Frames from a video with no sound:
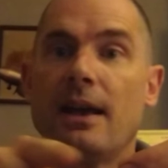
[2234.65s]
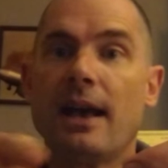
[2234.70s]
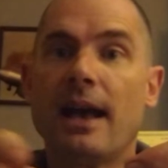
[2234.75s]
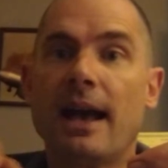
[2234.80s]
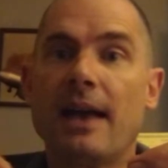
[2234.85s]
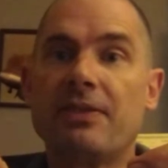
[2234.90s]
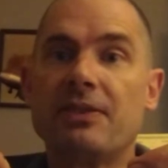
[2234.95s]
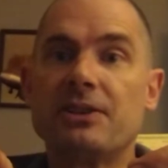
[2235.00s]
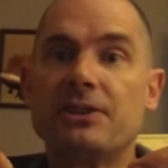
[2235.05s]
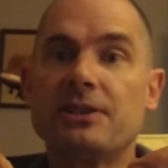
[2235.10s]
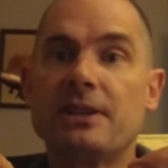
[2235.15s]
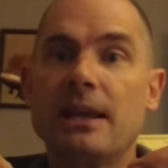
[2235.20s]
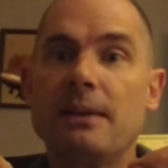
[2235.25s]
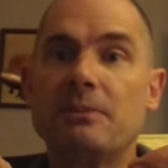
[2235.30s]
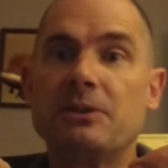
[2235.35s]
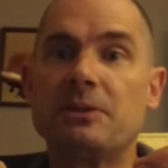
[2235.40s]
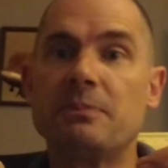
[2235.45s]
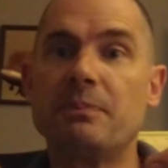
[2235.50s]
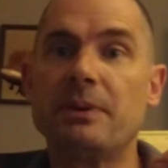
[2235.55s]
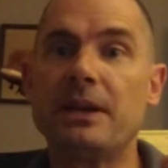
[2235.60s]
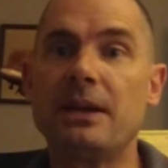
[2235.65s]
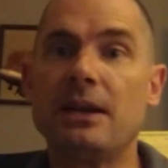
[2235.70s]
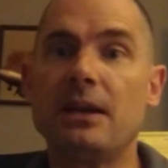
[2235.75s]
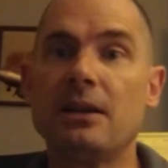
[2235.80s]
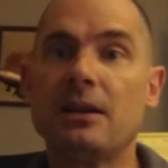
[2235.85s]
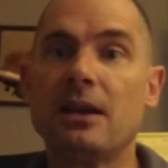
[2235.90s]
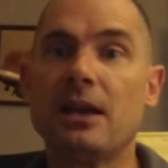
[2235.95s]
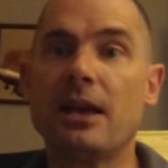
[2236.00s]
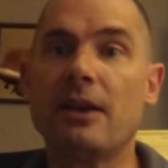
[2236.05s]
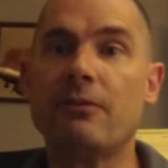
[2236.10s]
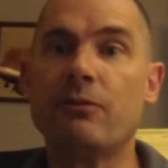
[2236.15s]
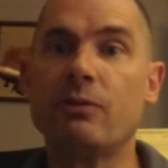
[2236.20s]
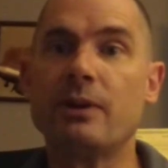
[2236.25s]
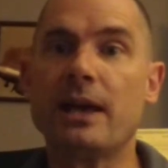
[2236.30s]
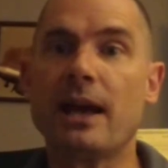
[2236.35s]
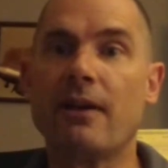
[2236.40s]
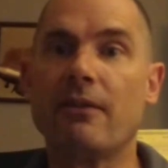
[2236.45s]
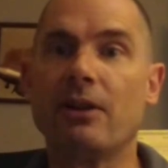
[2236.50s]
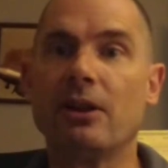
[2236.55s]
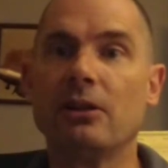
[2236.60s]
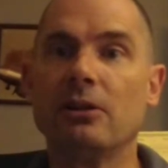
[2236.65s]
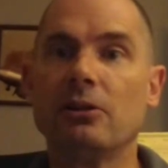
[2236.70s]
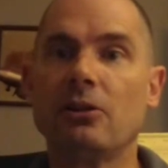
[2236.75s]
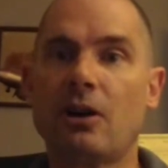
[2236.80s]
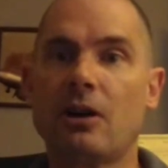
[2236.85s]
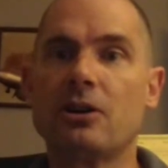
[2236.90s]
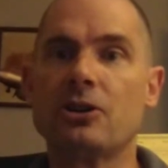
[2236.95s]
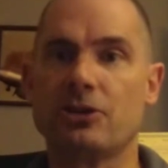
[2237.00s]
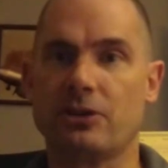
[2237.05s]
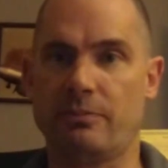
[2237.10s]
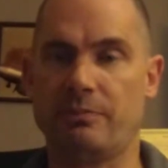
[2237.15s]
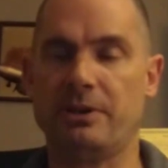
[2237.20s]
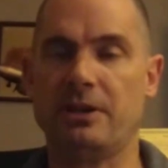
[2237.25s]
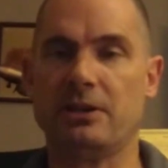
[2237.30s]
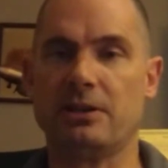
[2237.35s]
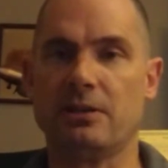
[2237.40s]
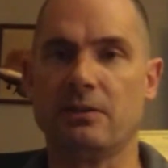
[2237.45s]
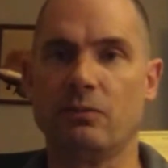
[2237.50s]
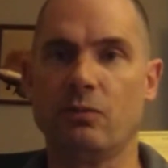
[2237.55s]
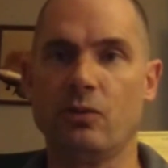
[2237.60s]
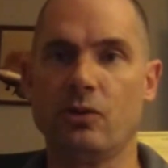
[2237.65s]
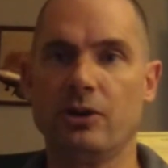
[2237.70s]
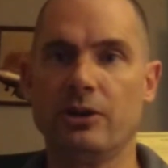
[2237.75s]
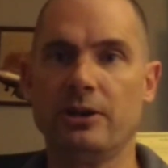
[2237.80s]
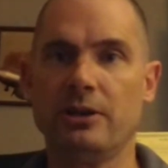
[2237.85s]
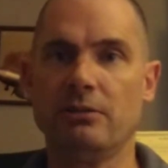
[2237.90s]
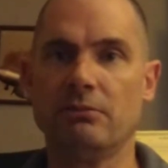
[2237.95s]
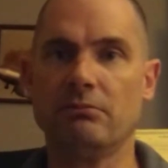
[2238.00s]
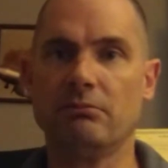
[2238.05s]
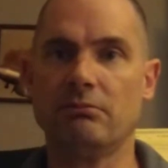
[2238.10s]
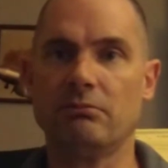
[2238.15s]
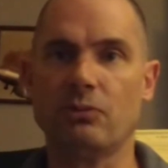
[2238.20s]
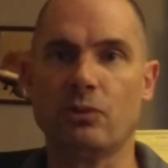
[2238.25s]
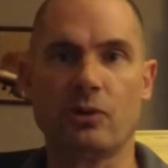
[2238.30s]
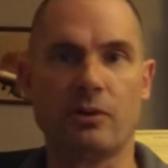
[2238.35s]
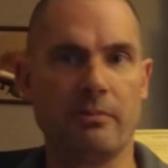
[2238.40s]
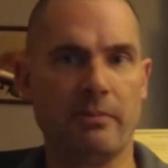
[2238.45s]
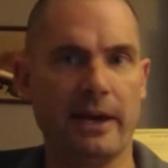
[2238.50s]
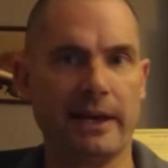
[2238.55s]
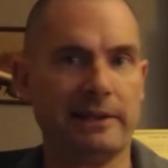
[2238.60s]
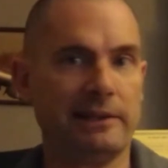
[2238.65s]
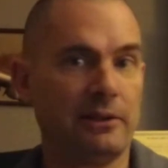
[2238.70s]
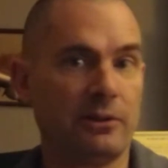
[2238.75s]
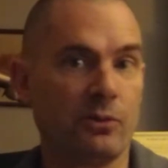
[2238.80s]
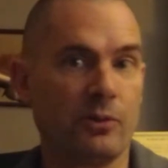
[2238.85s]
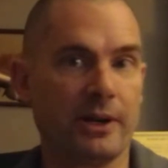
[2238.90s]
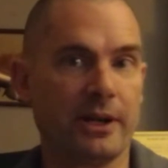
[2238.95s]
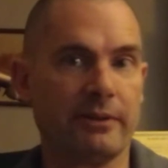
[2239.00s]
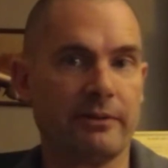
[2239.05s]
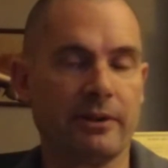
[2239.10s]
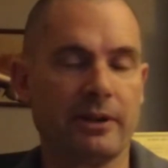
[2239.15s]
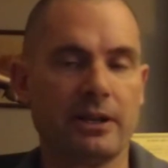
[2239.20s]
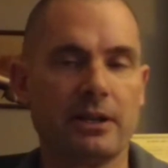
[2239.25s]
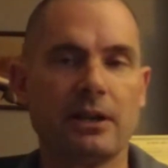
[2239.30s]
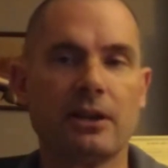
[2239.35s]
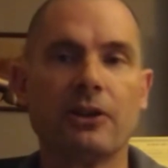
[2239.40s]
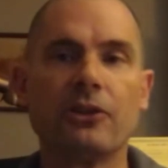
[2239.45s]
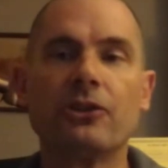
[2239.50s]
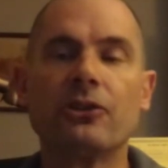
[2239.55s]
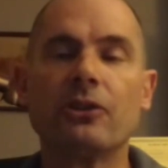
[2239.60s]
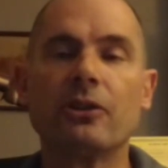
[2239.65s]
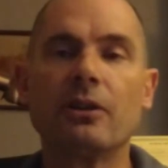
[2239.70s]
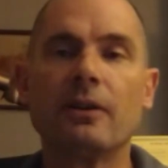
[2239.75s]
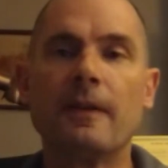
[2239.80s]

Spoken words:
At the same speed, if we have a larger piece of wood, or metal, or whatever it is,